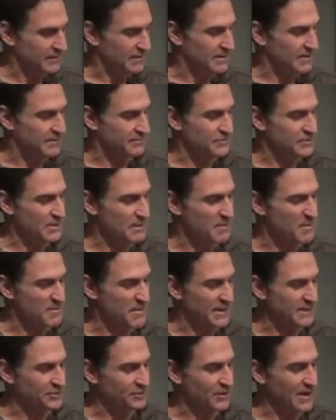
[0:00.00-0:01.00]
of some of
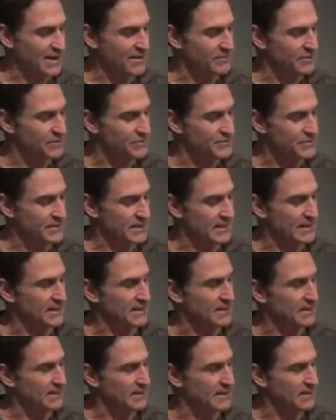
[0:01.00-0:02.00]
my travels, and I,
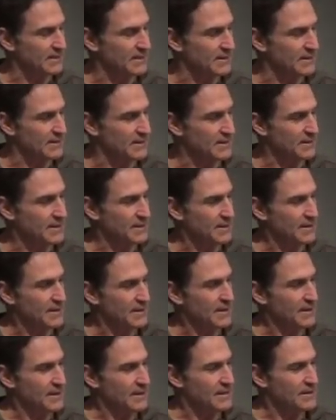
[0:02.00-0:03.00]
uh,
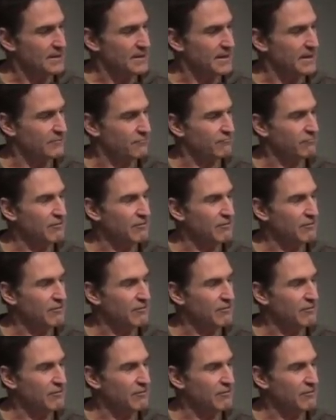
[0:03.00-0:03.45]
it